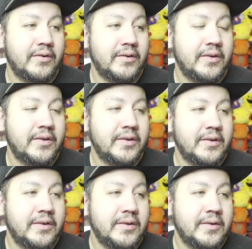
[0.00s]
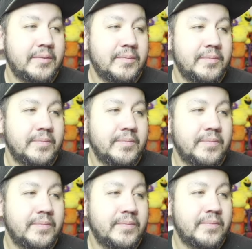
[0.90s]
(silence)